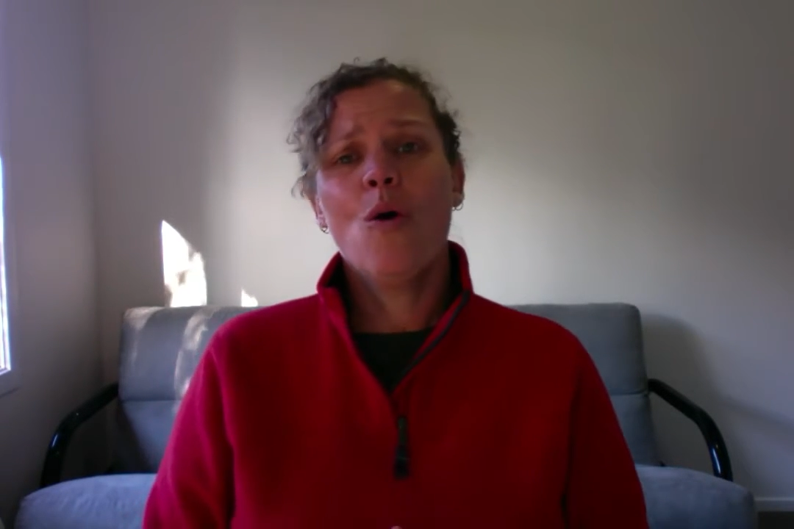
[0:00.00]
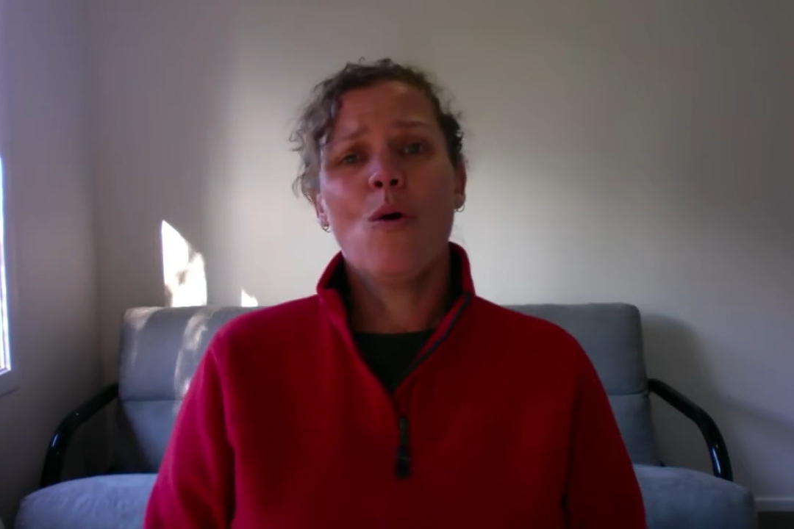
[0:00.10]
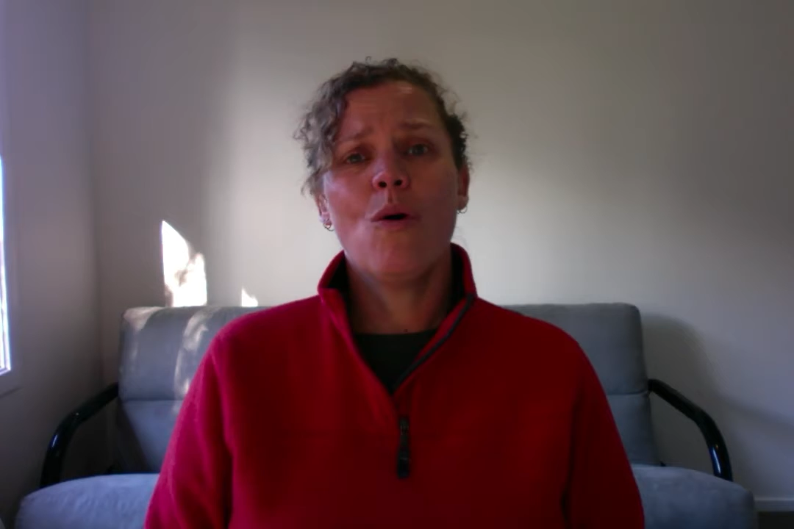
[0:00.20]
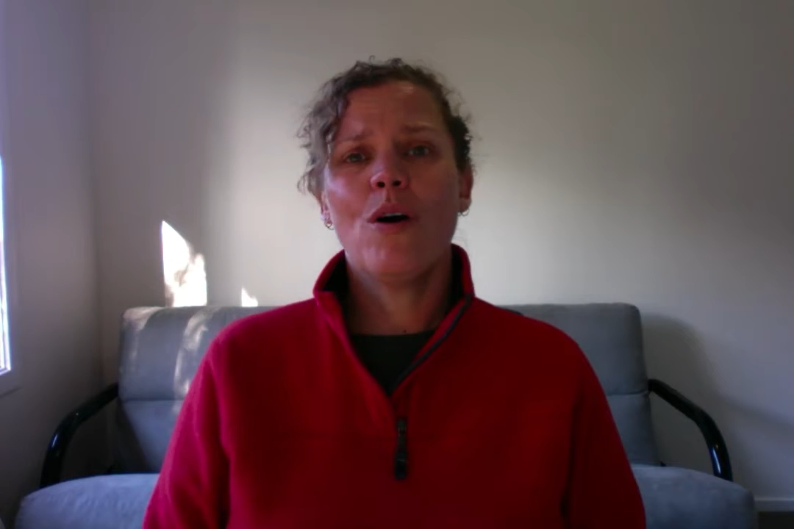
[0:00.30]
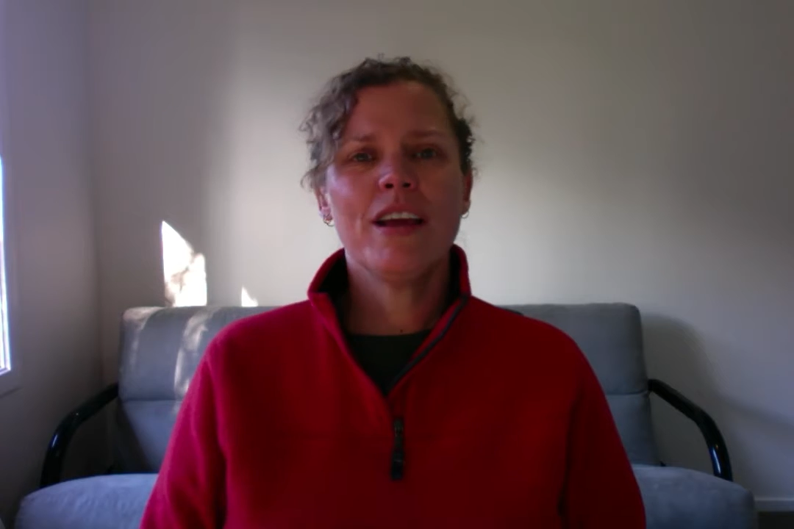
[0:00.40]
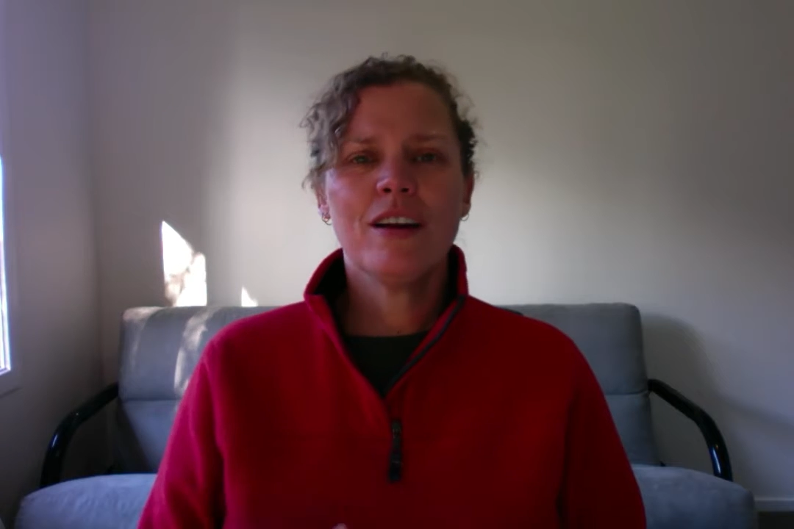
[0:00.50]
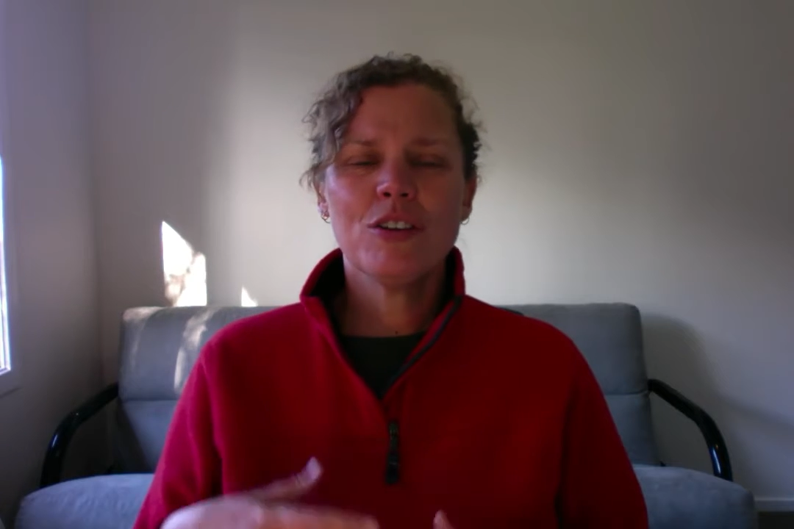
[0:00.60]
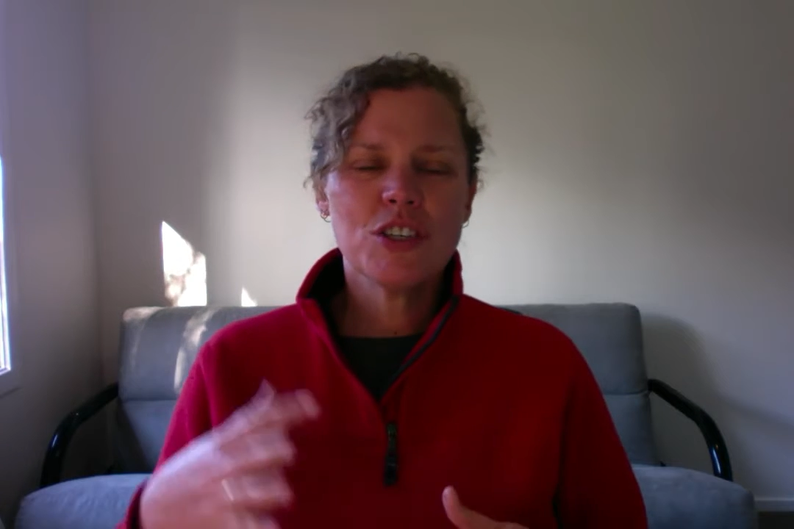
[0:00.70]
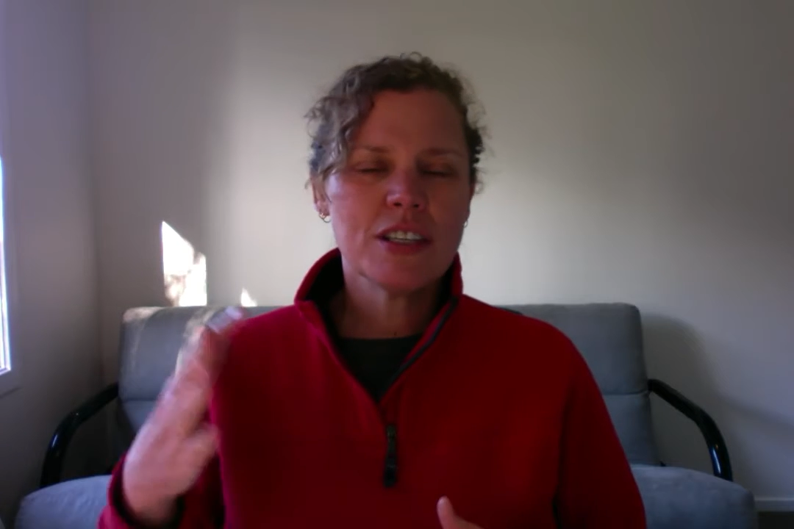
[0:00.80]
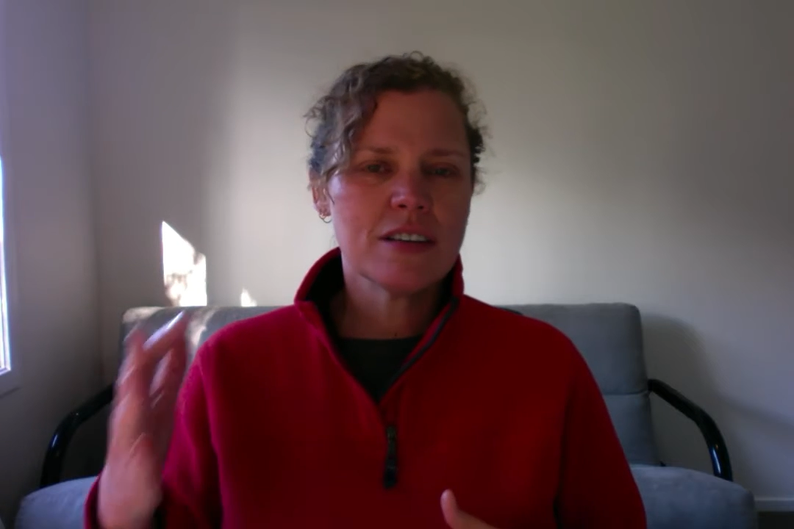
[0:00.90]
or,
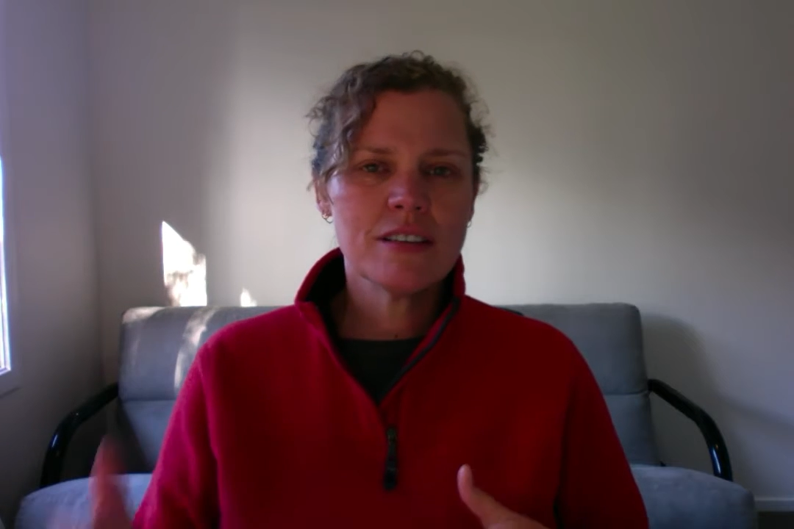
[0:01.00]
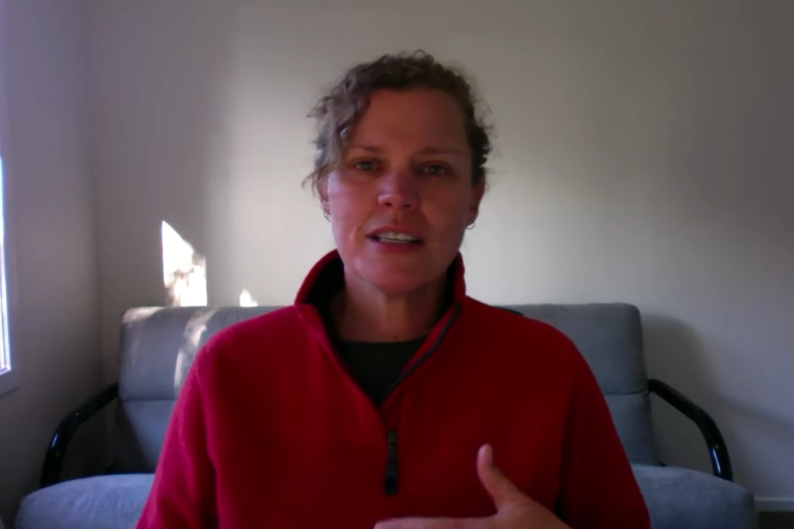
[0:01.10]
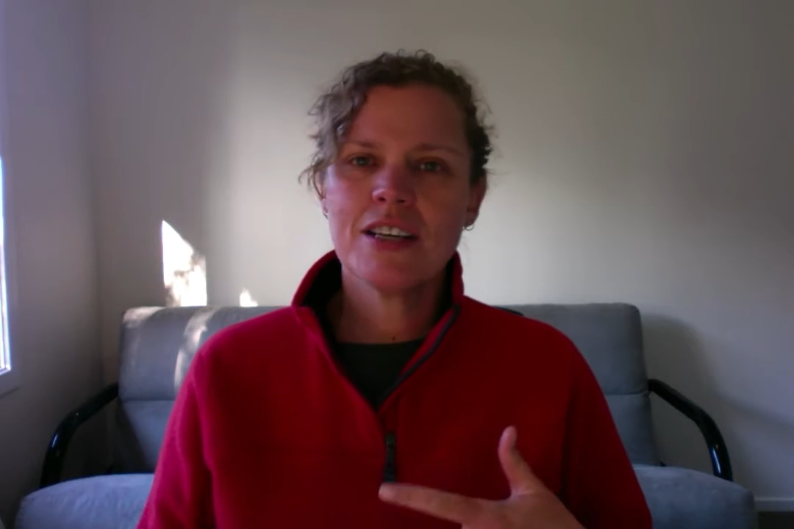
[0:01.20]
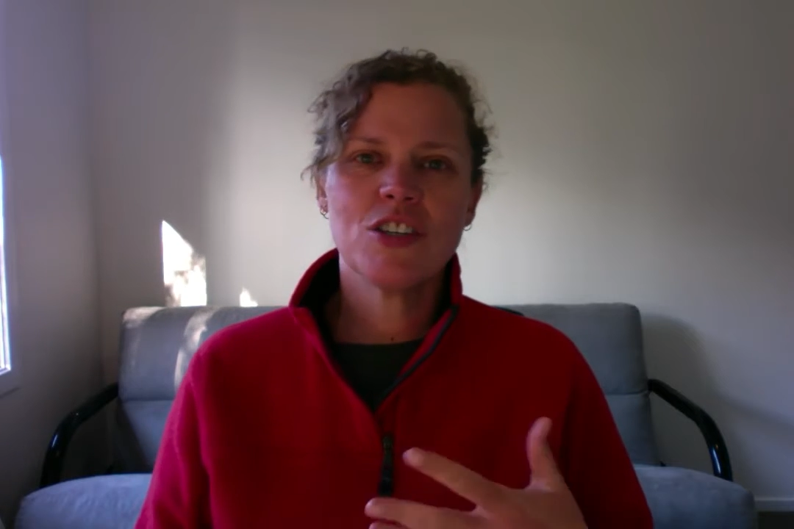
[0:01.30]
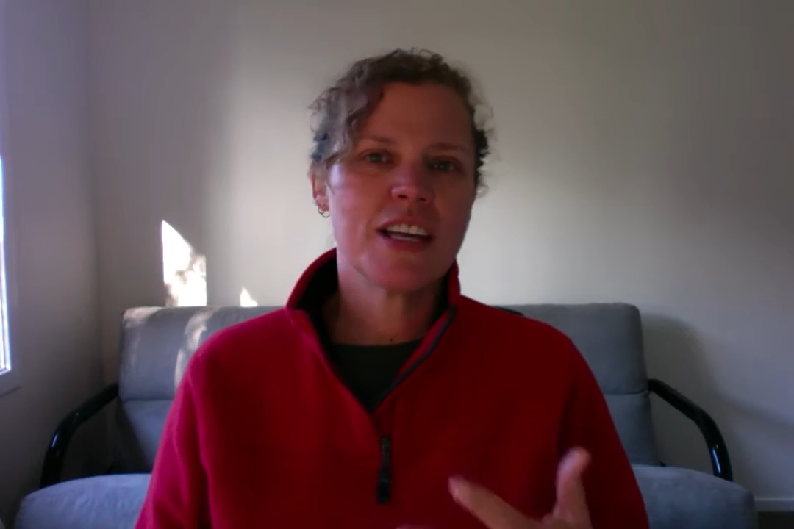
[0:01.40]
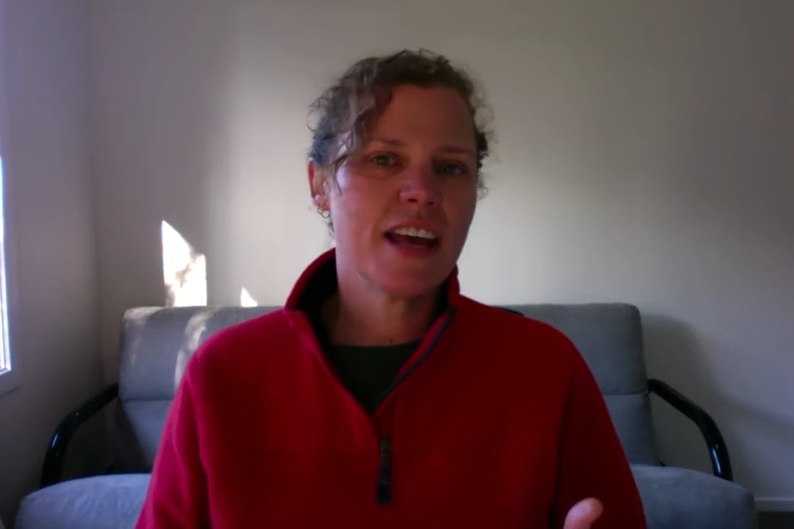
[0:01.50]
just those things you